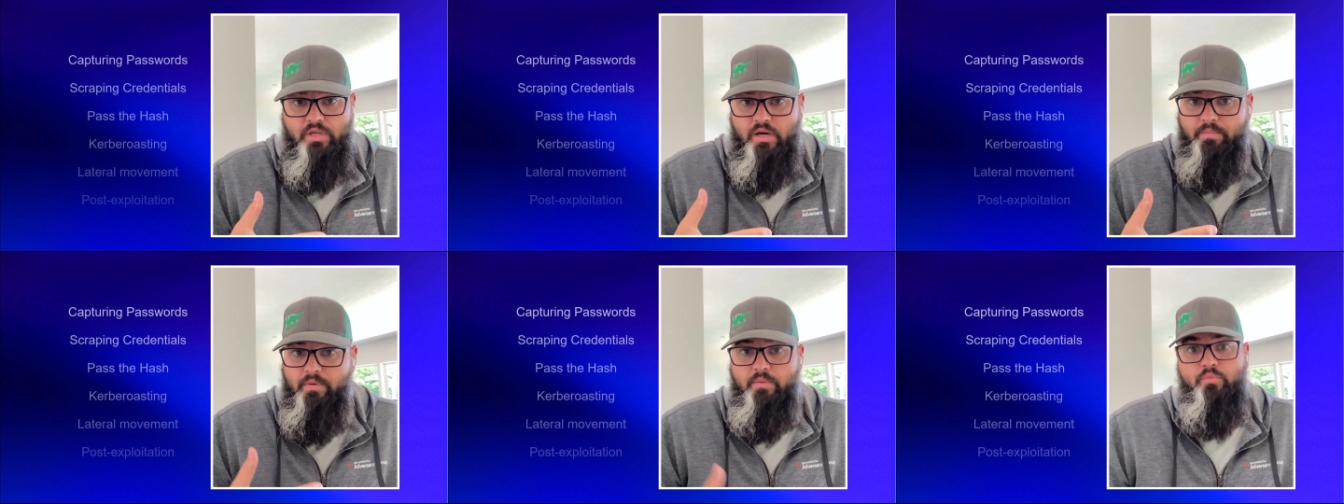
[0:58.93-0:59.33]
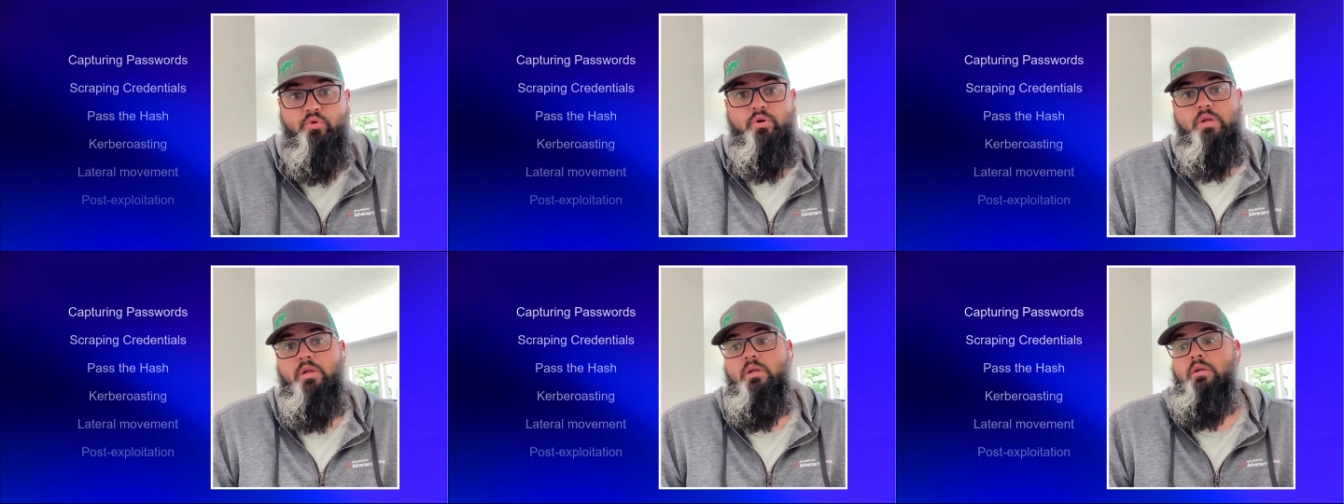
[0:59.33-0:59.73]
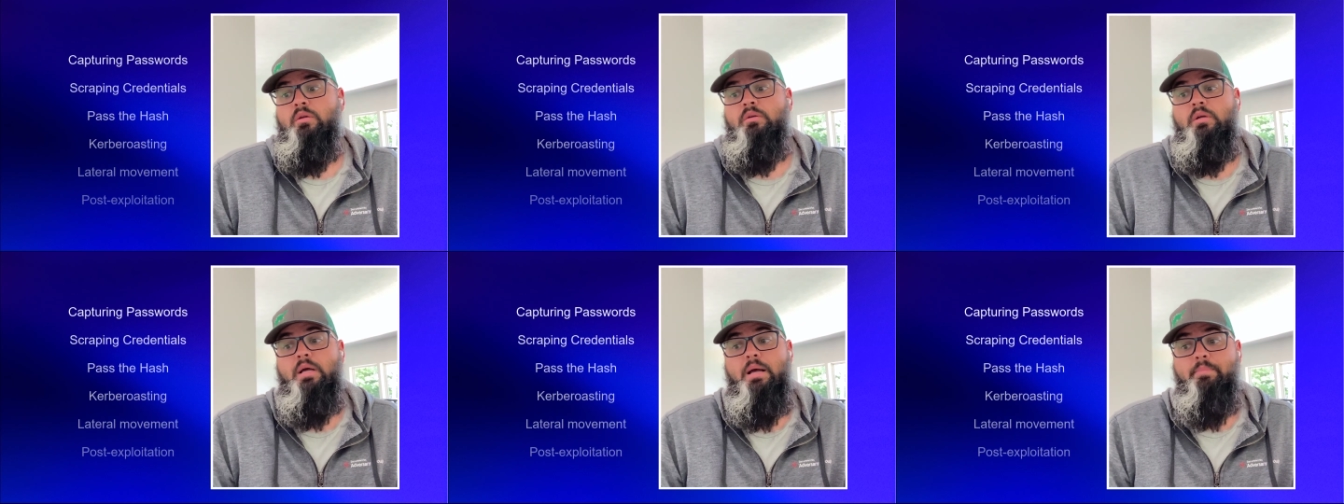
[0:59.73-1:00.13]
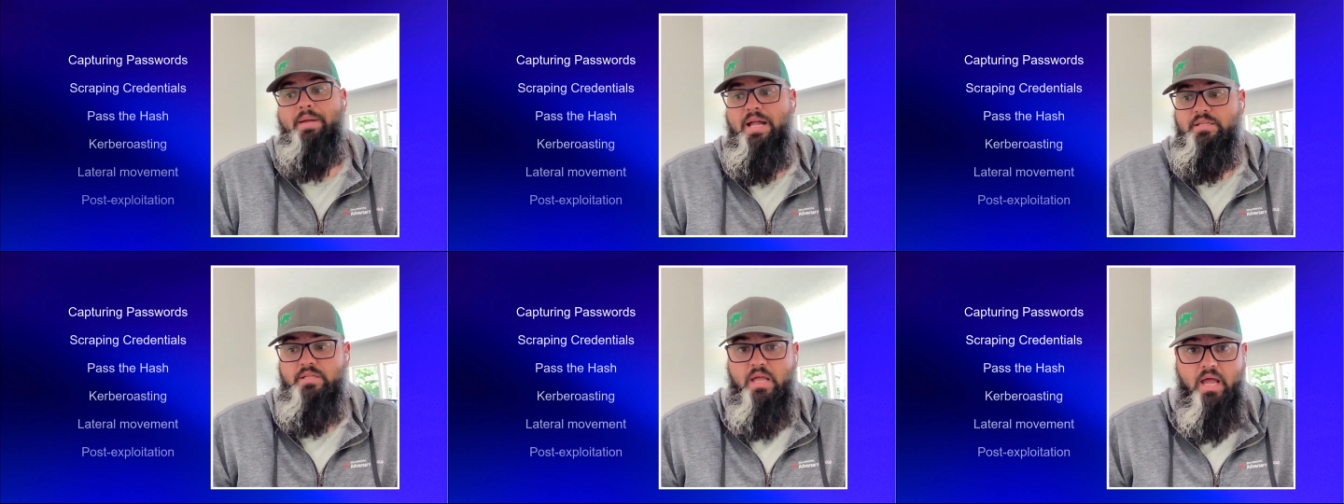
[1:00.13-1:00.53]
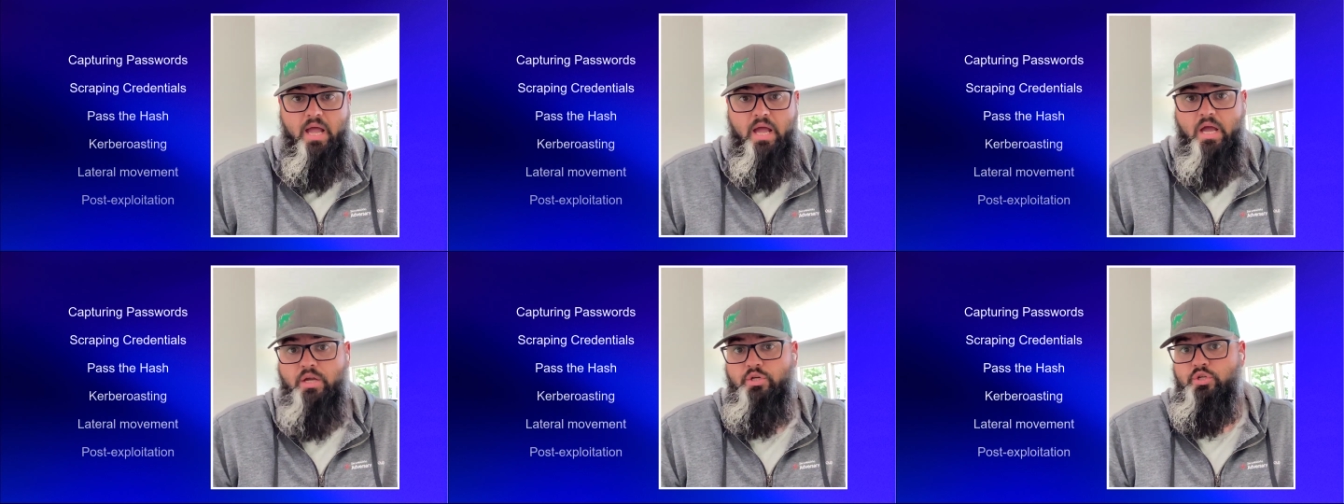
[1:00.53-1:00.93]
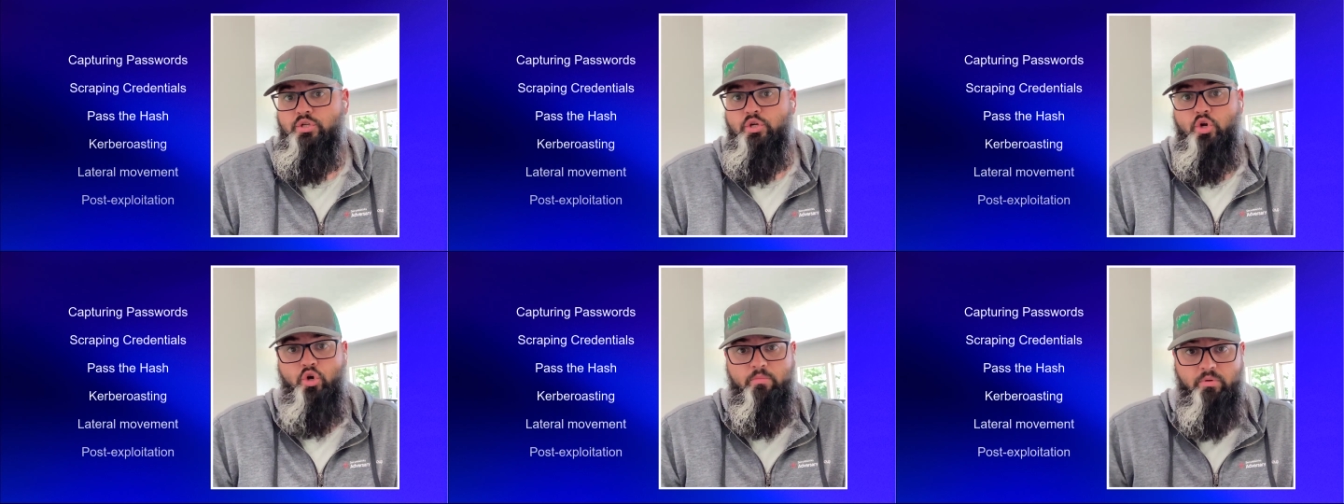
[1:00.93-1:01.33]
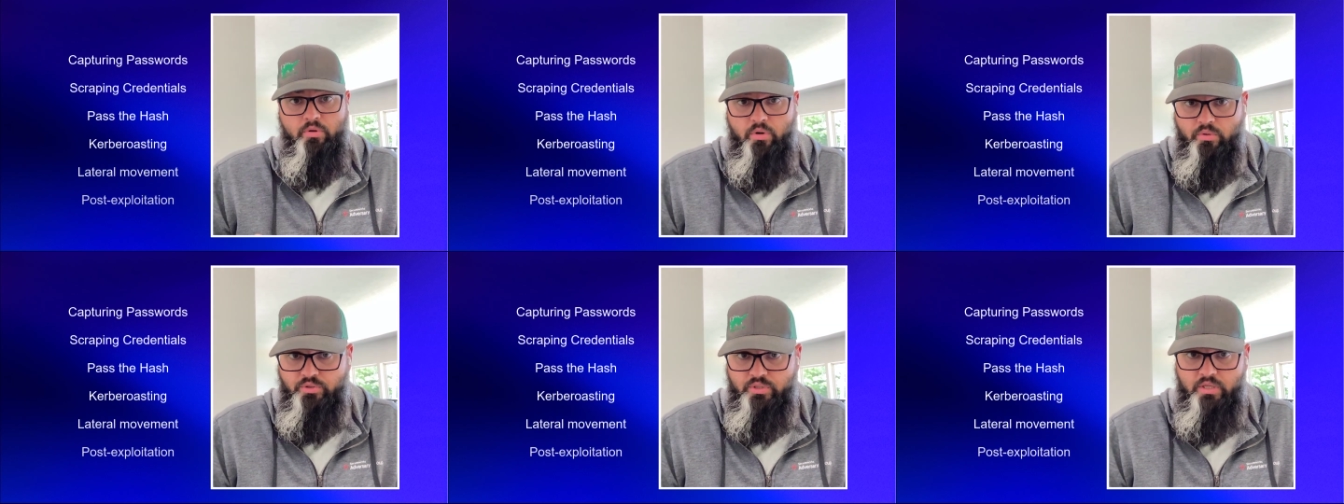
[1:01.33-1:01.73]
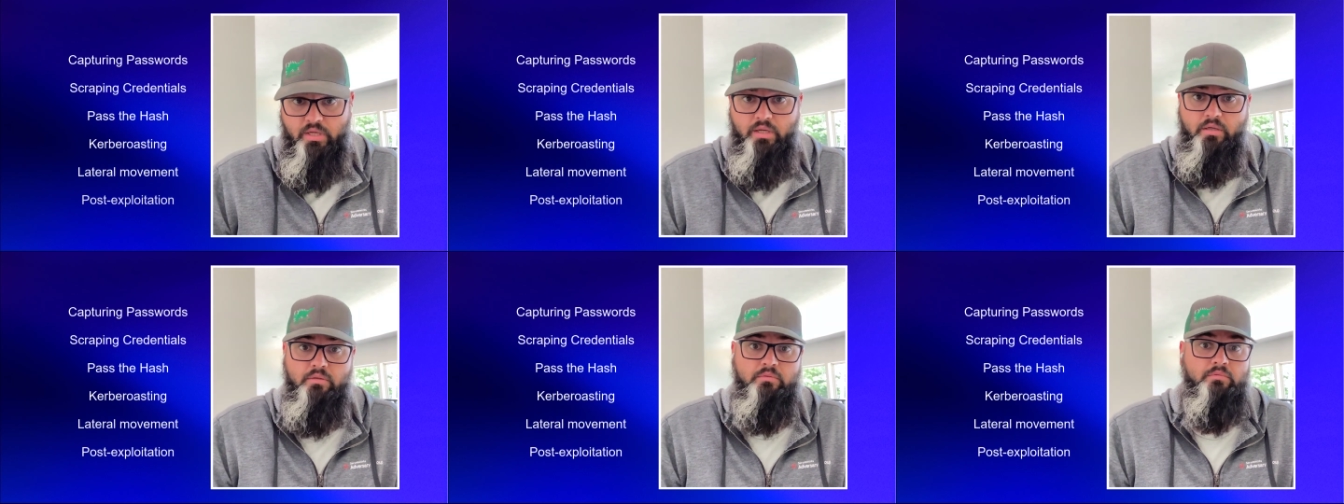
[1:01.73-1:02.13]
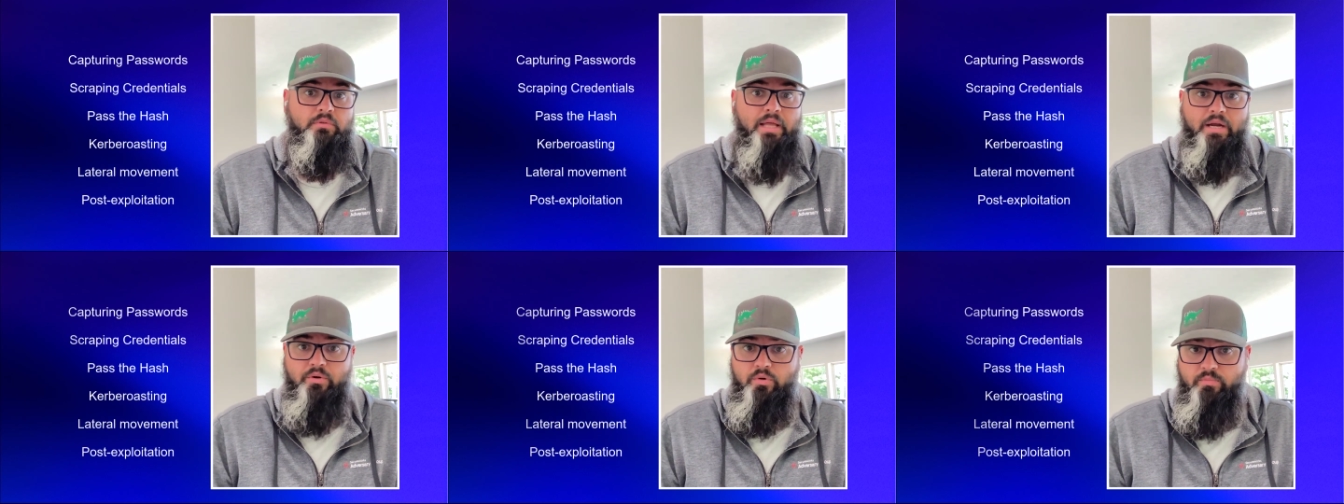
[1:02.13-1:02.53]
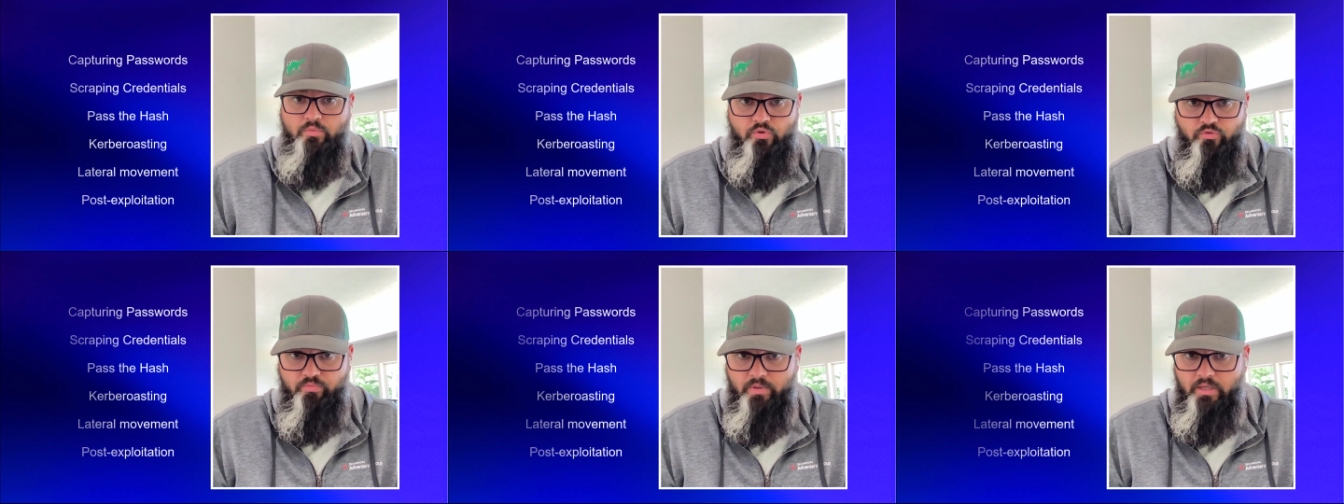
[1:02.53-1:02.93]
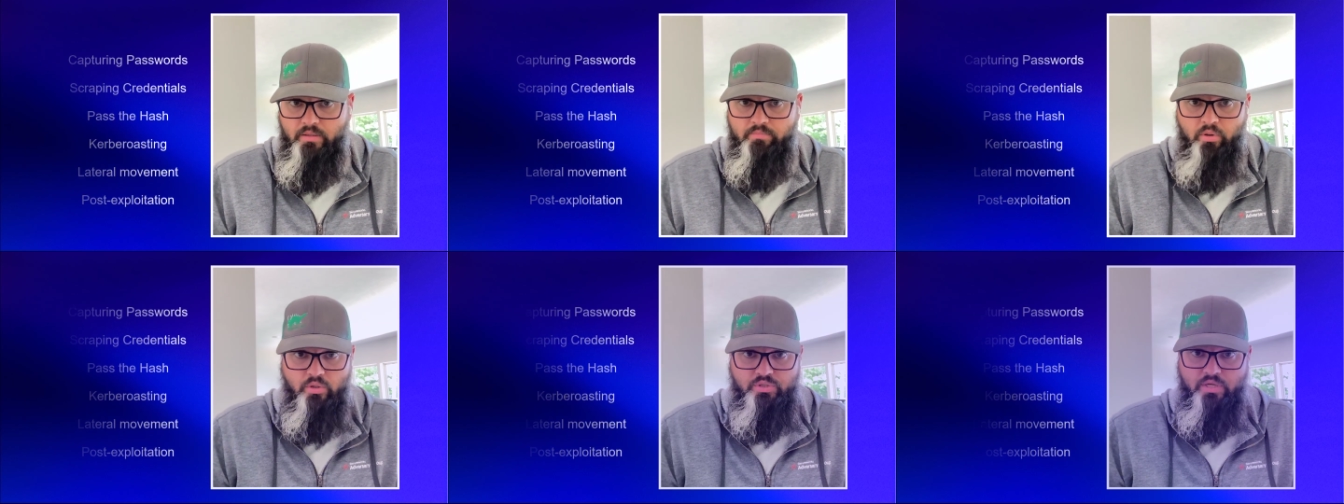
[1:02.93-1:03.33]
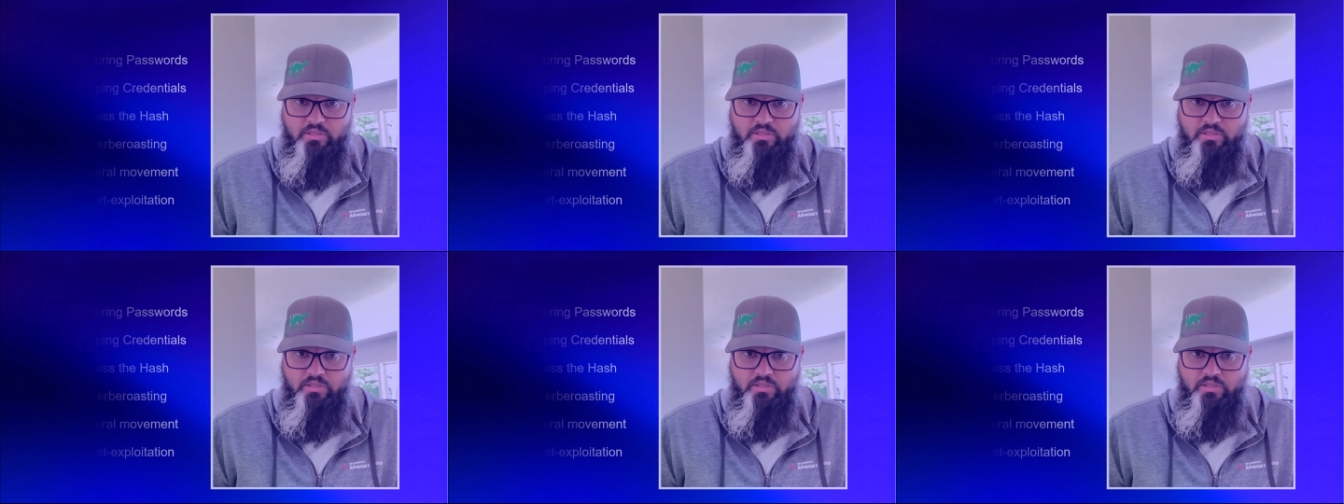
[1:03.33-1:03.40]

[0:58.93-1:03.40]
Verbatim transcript: out of memory uh, pass the hash kerberoasting lateral movement post